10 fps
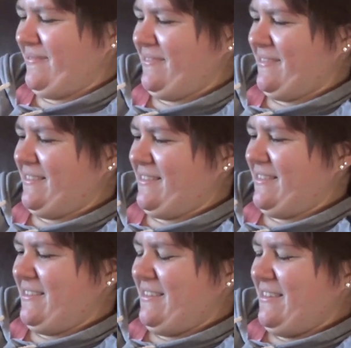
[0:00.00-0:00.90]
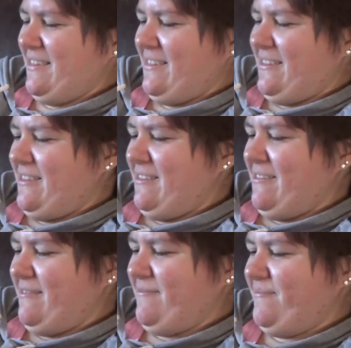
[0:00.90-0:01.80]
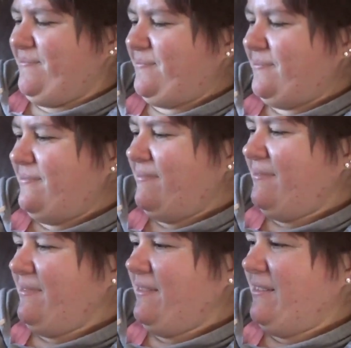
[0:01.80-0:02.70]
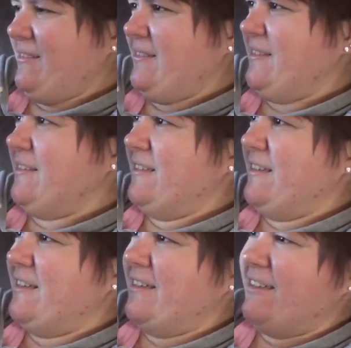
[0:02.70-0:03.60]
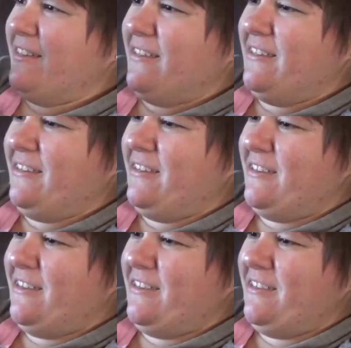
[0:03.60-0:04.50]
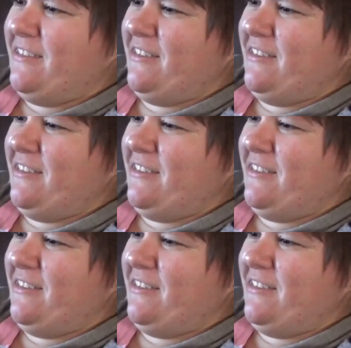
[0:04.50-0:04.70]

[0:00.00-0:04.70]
(silence)